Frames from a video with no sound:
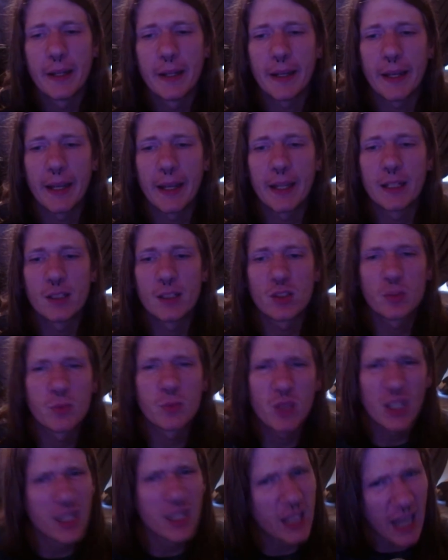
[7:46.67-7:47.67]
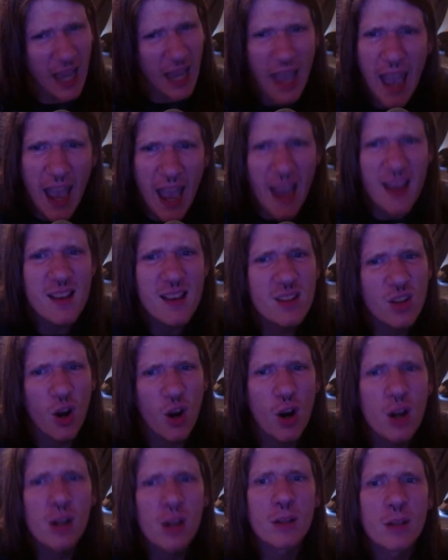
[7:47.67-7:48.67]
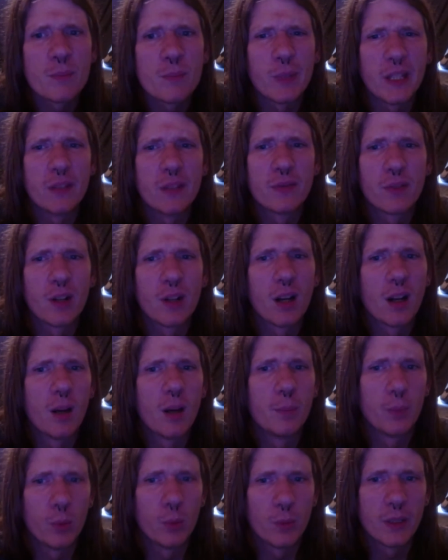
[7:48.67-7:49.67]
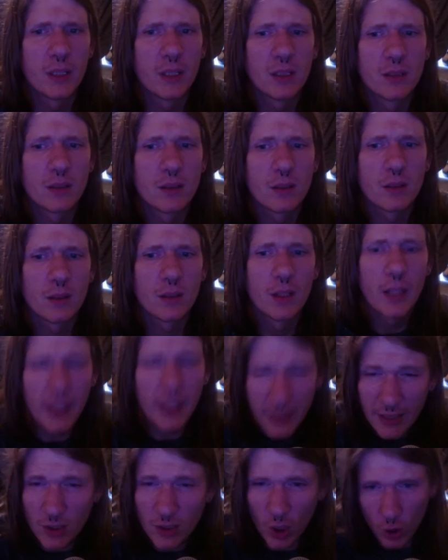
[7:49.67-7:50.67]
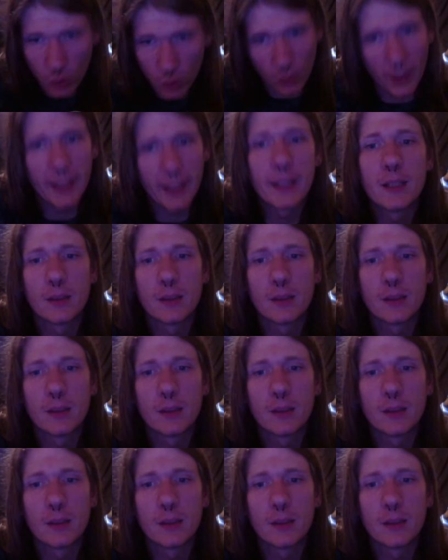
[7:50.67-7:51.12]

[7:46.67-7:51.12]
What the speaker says: And it has hurt me for a couple weeks. And it's a great